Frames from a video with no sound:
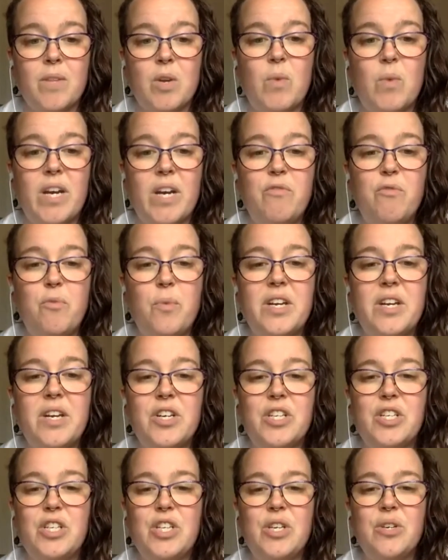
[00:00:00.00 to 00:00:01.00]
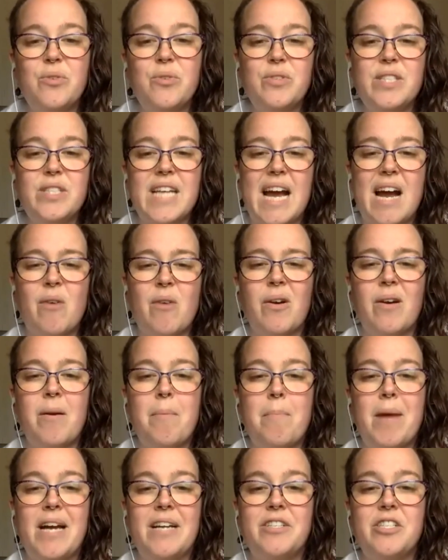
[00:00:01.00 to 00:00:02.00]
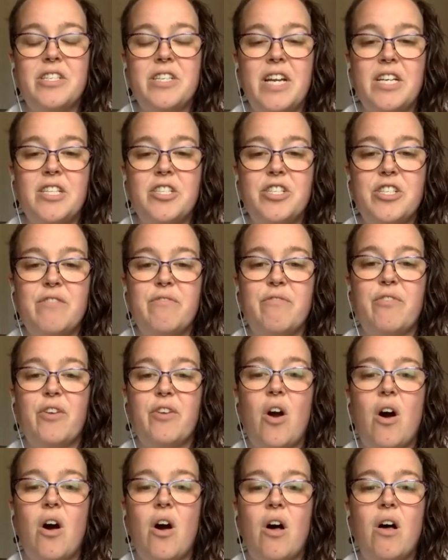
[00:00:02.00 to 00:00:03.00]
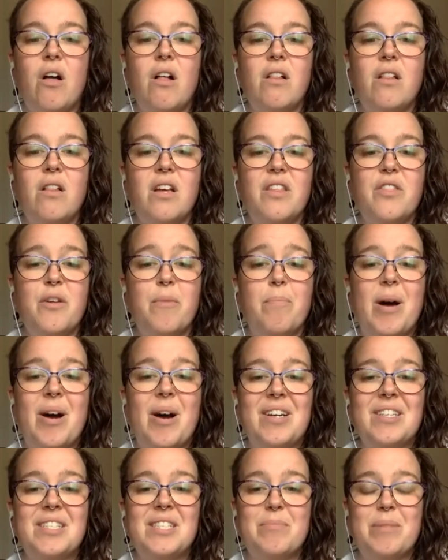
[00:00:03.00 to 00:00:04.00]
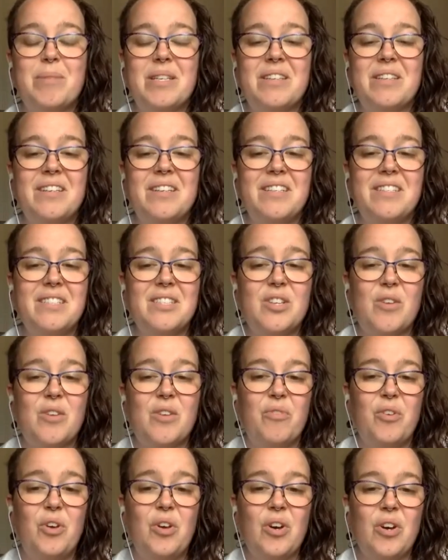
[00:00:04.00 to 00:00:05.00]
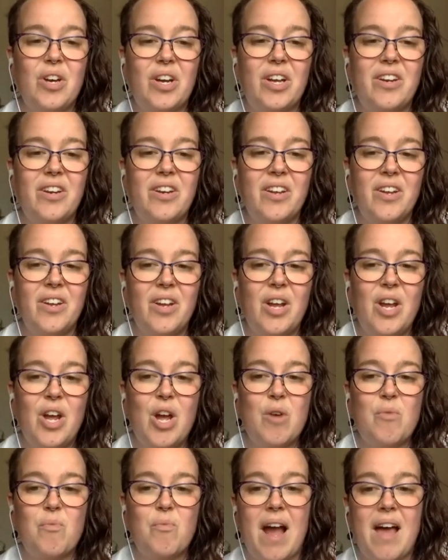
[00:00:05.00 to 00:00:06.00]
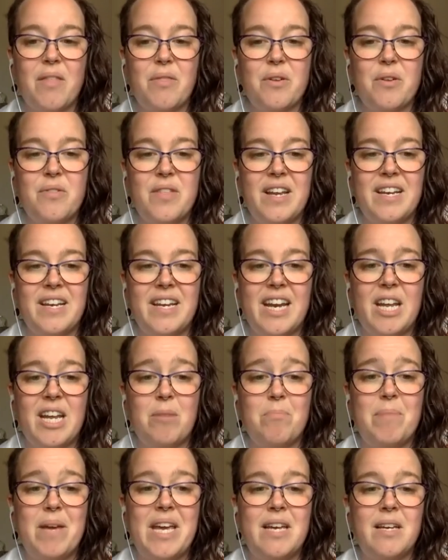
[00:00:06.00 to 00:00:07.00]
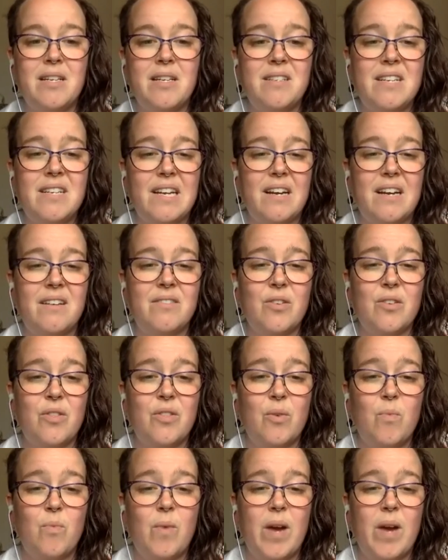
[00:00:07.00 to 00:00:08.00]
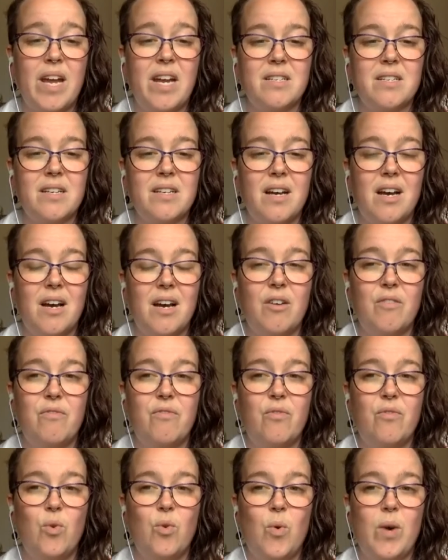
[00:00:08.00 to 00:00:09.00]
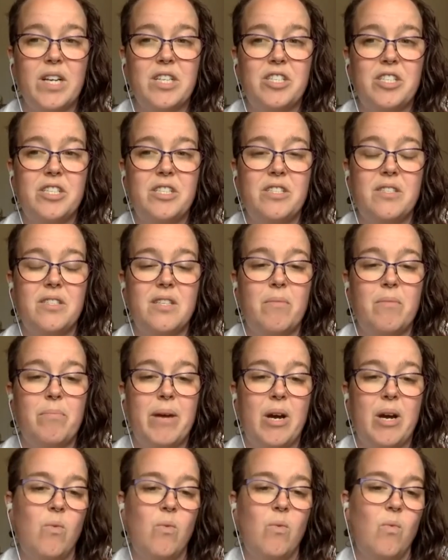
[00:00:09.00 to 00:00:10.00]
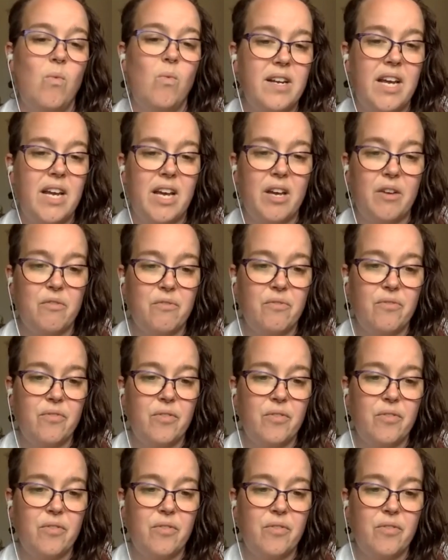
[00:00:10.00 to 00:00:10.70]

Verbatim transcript: What if we could use our imagination for all the possibilities of good rather than getting pinned under the weight of questions about what if?